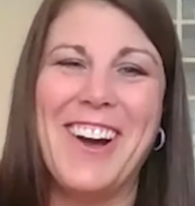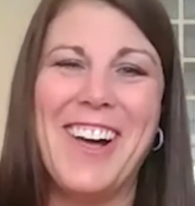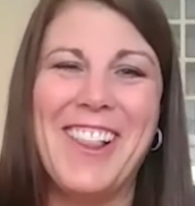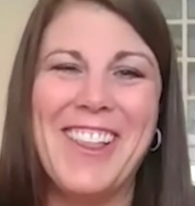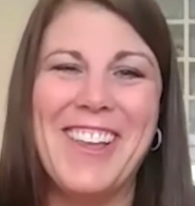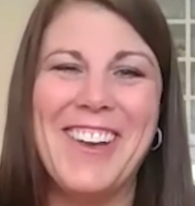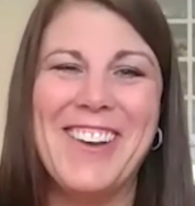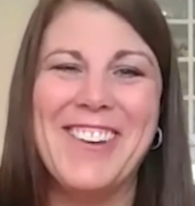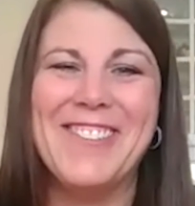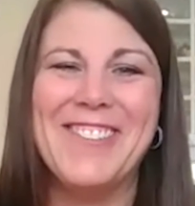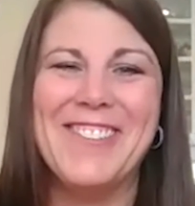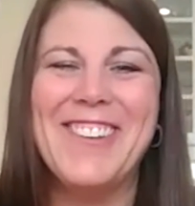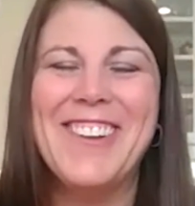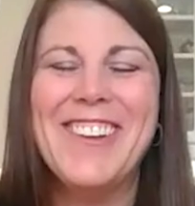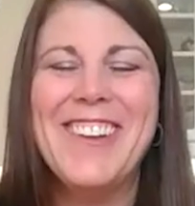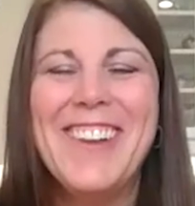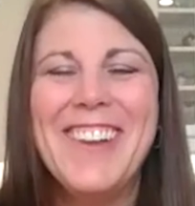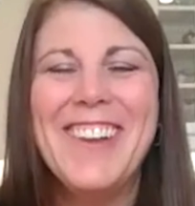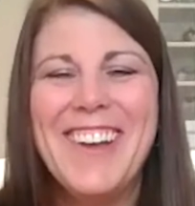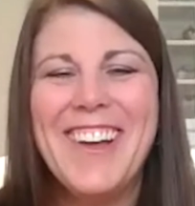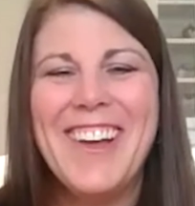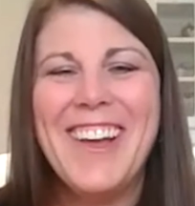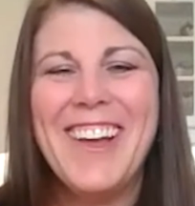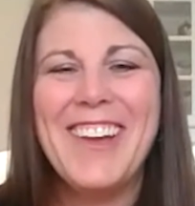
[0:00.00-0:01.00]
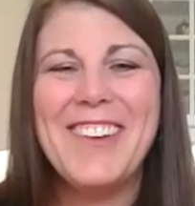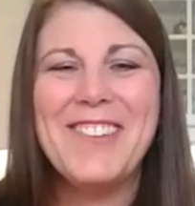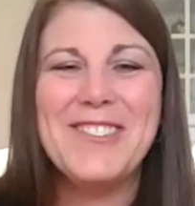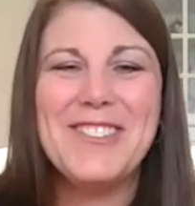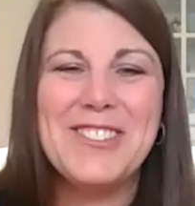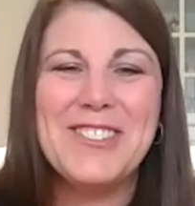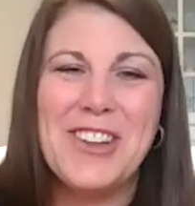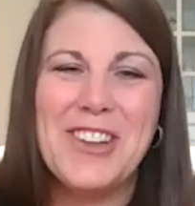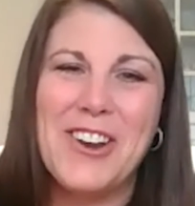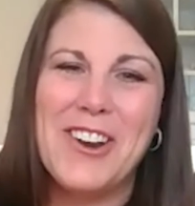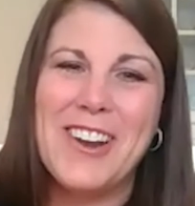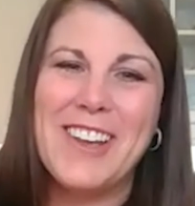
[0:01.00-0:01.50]
call them. I'm
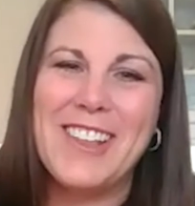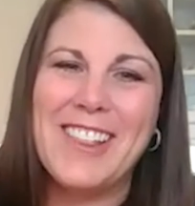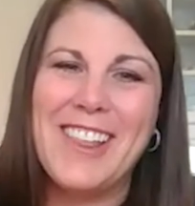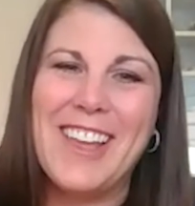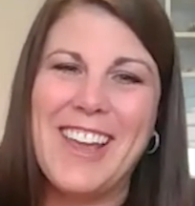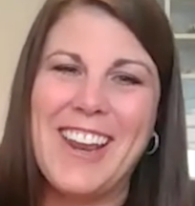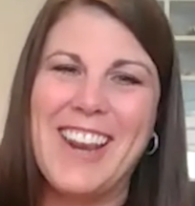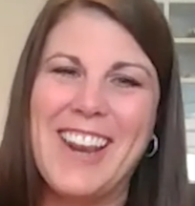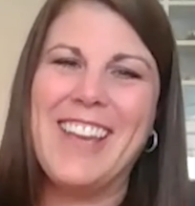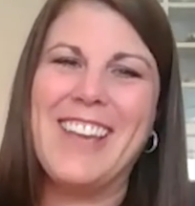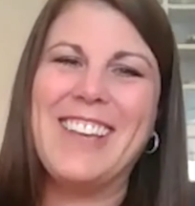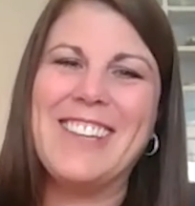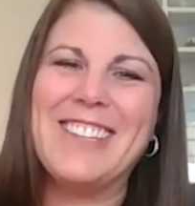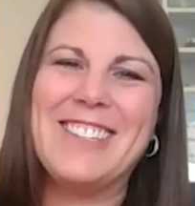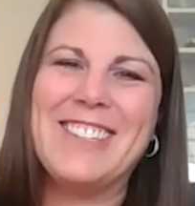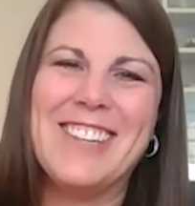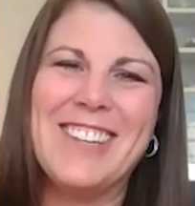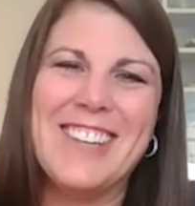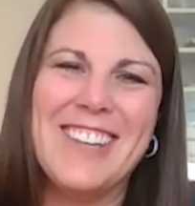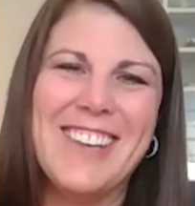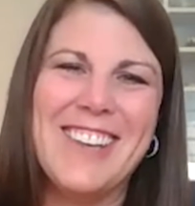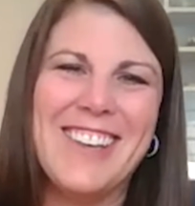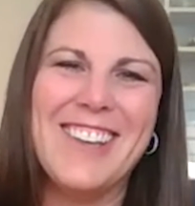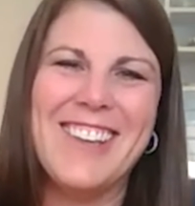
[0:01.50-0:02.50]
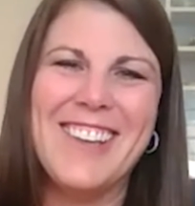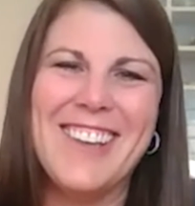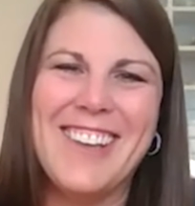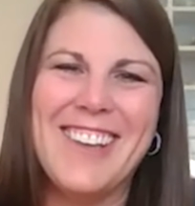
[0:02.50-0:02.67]
sorry, ladies.